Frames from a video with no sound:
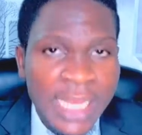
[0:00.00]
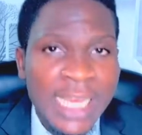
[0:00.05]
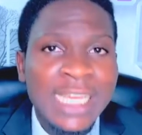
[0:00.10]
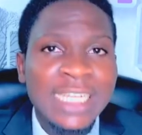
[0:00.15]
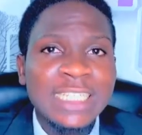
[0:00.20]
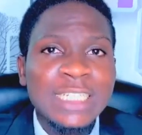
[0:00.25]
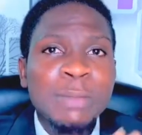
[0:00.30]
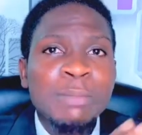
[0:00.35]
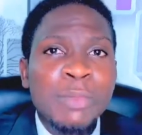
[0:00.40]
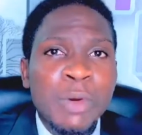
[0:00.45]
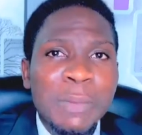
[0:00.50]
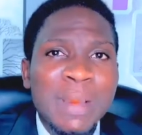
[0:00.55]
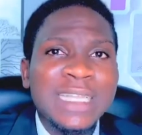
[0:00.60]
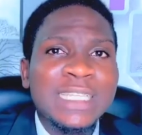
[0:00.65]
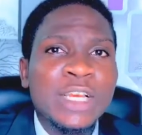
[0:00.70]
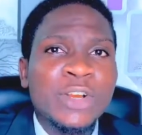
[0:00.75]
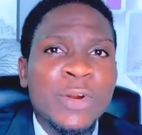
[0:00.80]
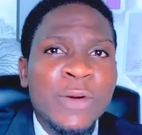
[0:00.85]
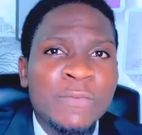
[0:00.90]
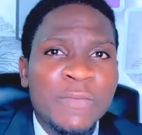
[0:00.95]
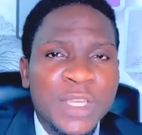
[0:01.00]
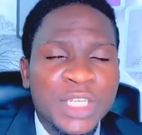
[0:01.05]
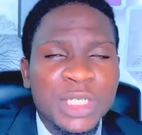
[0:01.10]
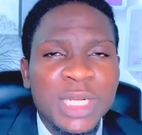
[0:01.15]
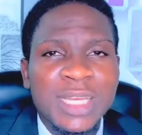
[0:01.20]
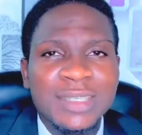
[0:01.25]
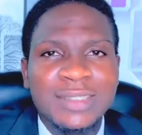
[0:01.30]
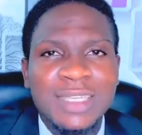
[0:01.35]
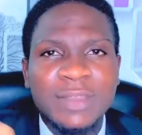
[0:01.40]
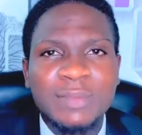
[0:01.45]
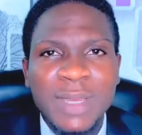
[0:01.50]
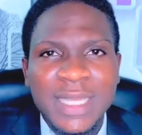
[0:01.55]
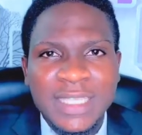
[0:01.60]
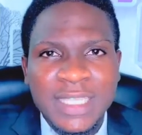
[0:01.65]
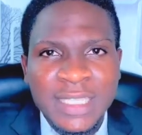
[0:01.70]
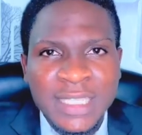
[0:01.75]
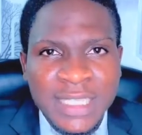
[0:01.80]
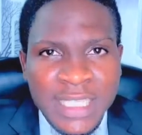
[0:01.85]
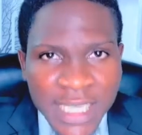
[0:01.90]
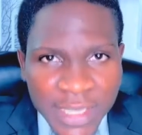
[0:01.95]
the moment a confessional statement
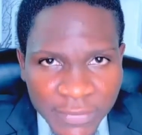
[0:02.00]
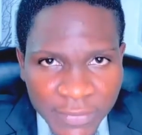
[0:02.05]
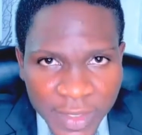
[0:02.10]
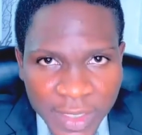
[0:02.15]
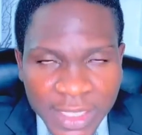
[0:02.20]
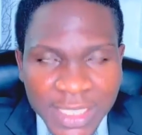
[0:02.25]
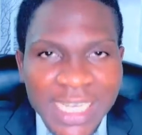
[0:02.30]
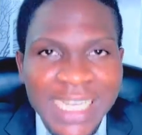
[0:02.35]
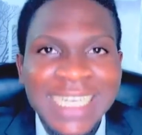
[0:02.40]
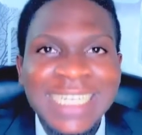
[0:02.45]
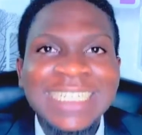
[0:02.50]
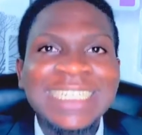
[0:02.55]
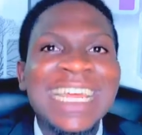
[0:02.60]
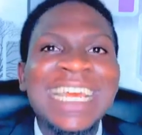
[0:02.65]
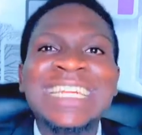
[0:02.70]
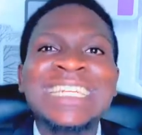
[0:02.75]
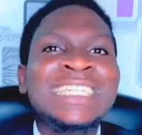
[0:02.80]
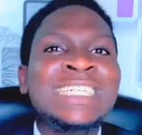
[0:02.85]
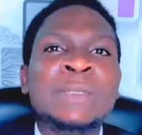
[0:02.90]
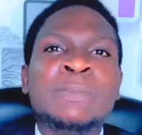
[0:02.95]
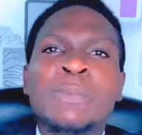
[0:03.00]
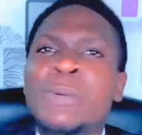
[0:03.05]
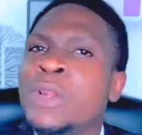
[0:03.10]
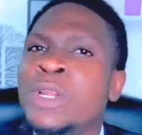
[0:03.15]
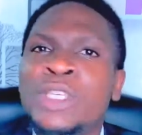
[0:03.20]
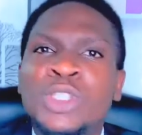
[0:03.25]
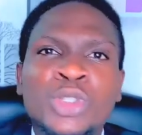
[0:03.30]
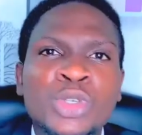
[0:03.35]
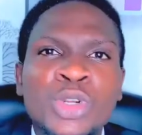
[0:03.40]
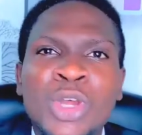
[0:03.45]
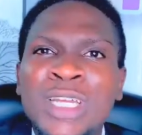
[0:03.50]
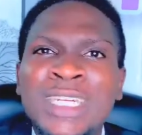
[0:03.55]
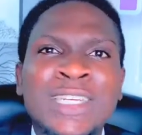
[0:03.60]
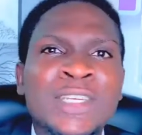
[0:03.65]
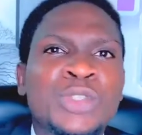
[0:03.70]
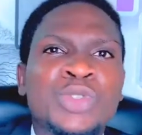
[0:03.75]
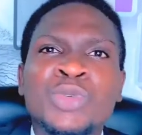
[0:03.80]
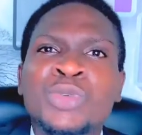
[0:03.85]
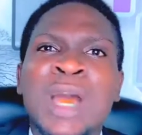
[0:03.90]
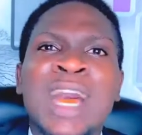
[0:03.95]
is given, then the police do not need
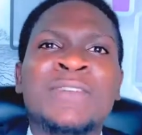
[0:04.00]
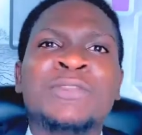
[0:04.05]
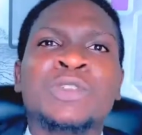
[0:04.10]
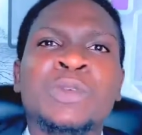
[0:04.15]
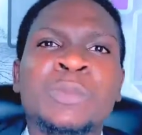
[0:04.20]
to have to